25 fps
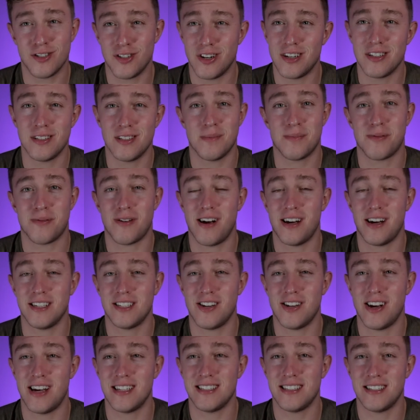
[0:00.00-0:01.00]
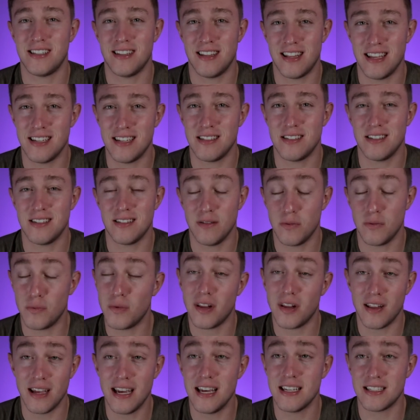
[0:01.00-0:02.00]
trust the process. This
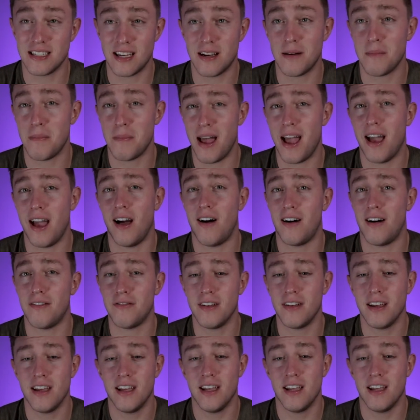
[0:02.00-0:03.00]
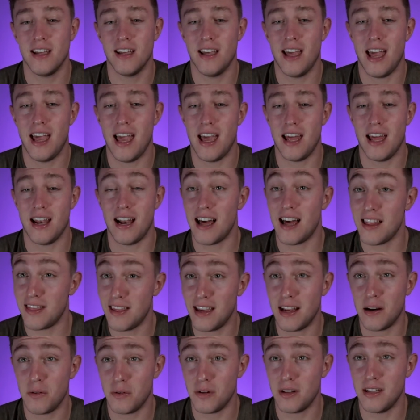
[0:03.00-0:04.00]
really is gonna pay off. And I
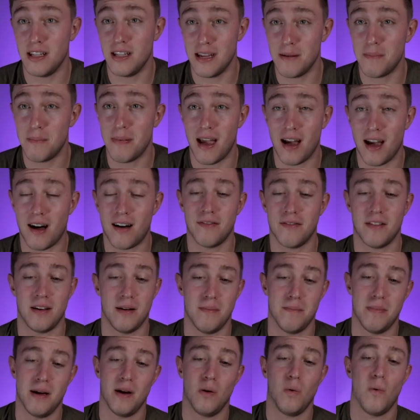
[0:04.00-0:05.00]
think it really did pay off in a big